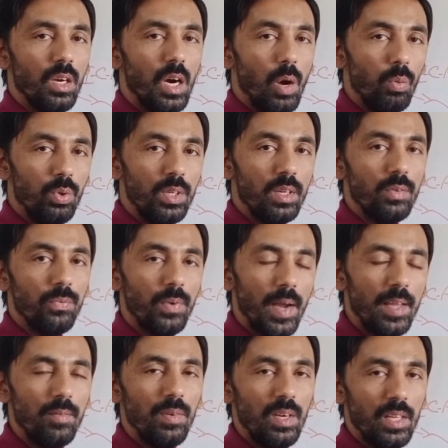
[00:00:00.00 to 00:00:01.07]
outer
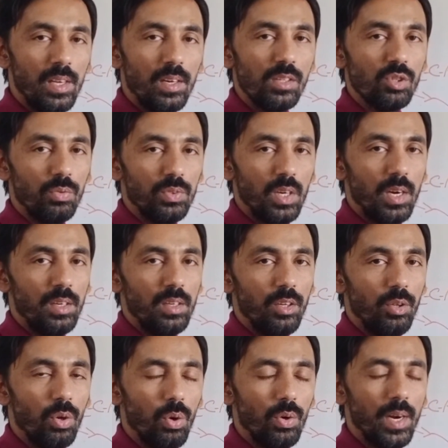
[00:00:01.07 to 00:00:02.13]
5 layers of the retina.
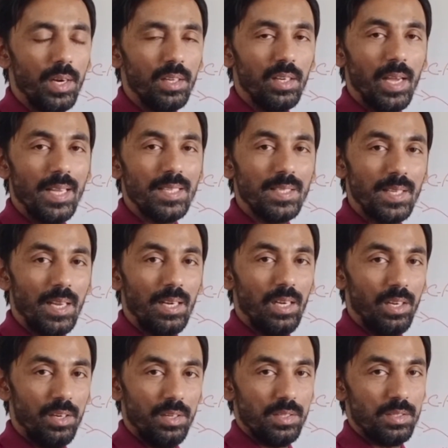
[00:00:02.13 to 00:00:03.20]
You know, retina has 10
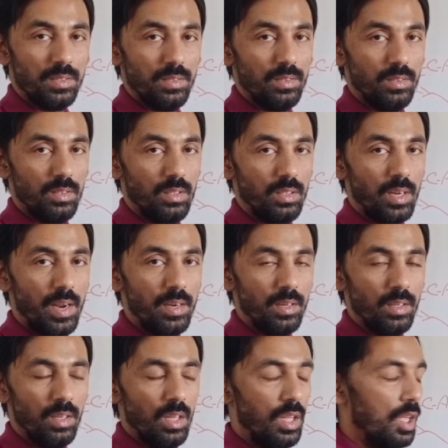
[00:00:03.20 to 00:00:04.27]
layers, right?
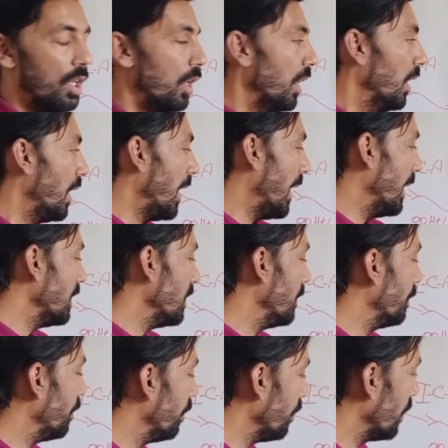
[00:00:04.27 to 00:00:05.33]
And
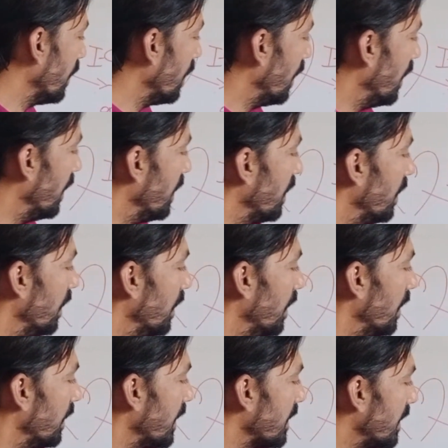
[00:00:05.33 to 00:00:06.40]

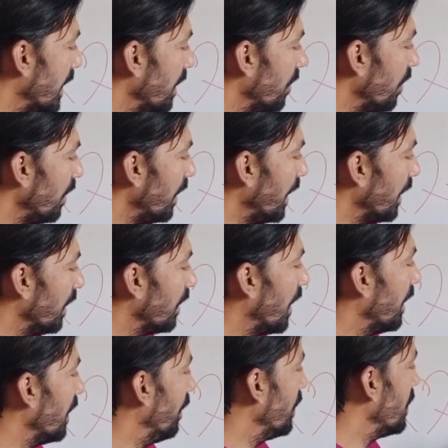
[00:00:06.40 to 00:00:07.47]
the central retinal
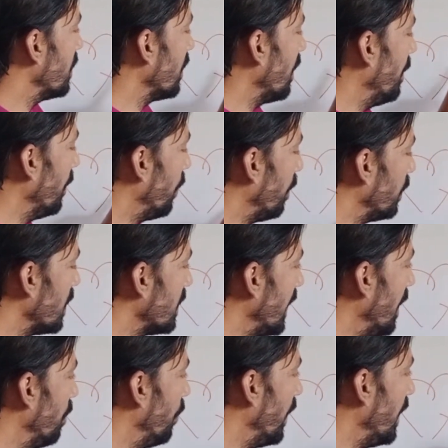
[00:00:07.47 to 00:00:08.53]
artery, which is coming from the
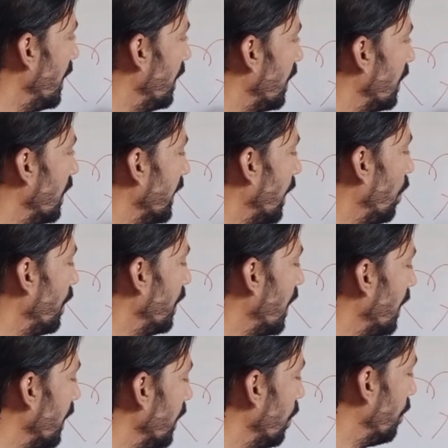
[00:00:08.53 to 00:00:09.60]
same way, internal carotid
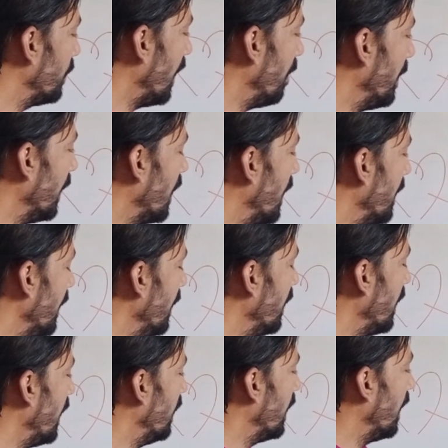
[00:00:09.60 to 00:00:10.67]
artery, ophthalmic artery,
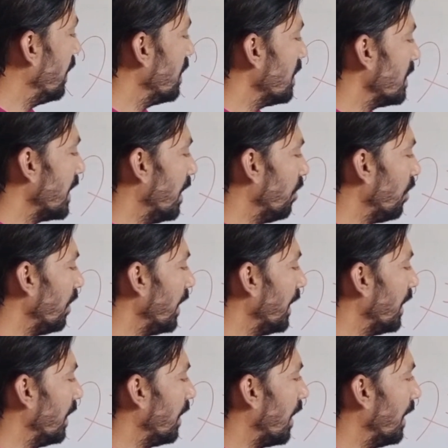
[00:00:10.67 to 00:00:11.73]
and then central
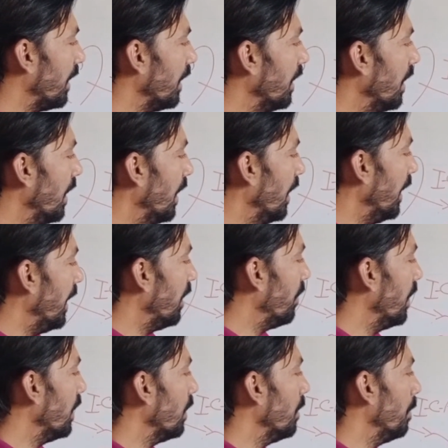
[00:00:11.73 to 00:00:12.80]
retinal artery, it
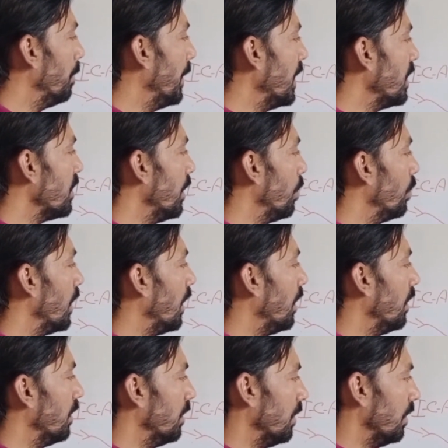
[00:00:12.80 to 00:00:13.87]
will pierce into
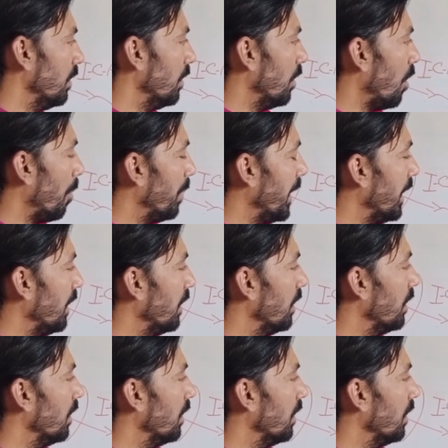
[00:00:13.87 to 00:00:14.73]
the optic